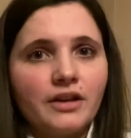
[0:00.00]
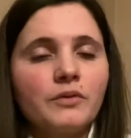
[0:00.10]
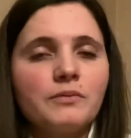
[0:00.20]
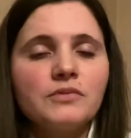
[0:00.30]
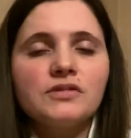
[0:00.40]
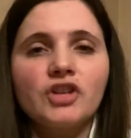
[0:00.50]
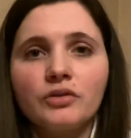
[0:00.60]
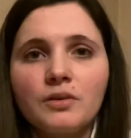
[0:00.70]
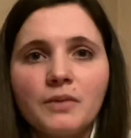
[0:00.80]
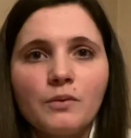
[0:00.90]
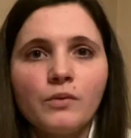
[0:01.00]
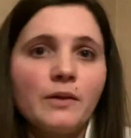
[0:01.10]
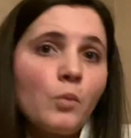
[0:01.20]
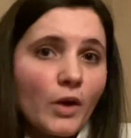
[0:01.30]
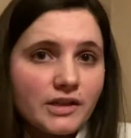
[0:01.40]
would generally be like
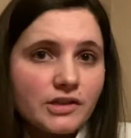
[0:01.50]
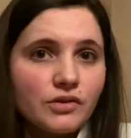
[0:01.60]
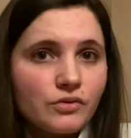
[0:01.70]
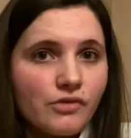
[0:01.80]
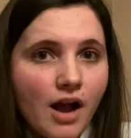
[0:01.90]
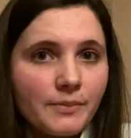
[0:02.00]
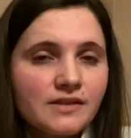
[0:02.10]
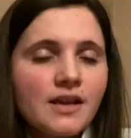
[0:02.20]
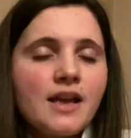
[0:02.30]
1 to 2 drops.